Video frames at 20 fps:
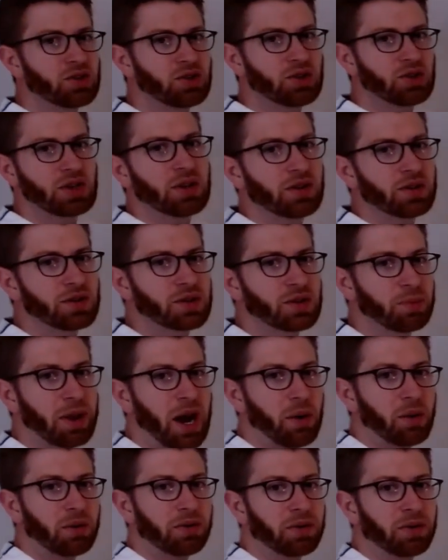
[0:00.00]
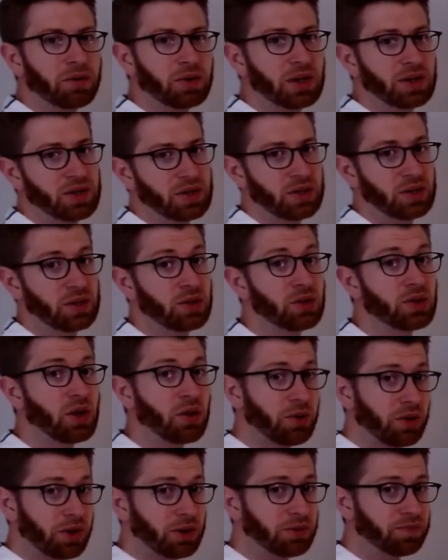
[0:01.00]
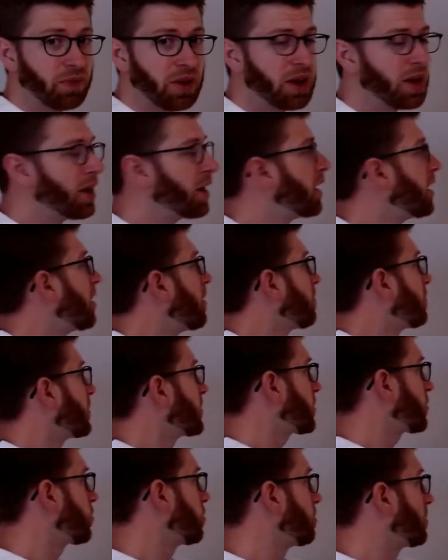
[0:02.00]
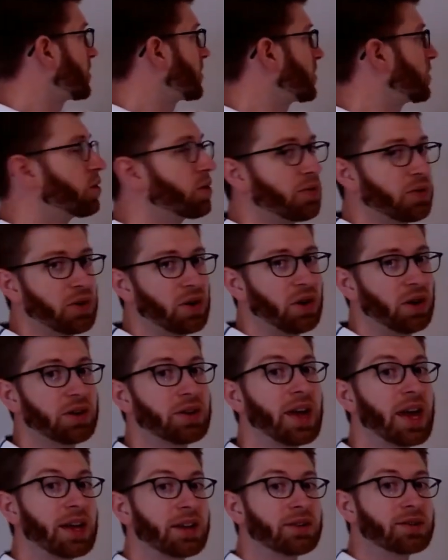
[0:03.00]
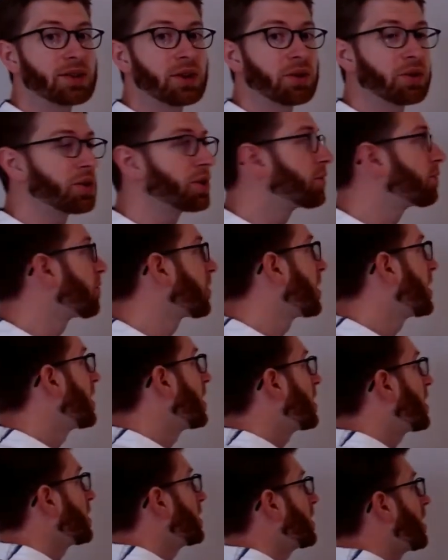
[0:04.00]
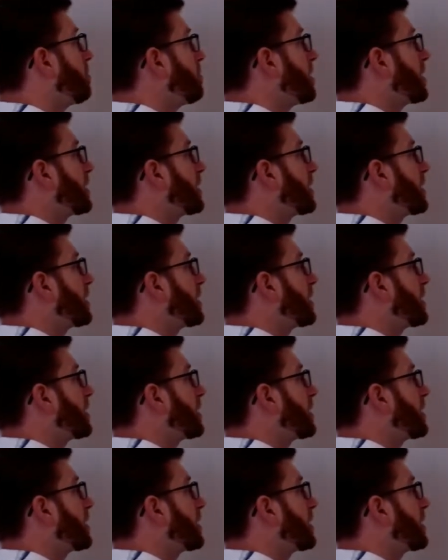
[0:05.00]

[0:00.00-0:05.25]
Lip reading: here is a powerful resonance donor. This group is an overall net donor, and that makes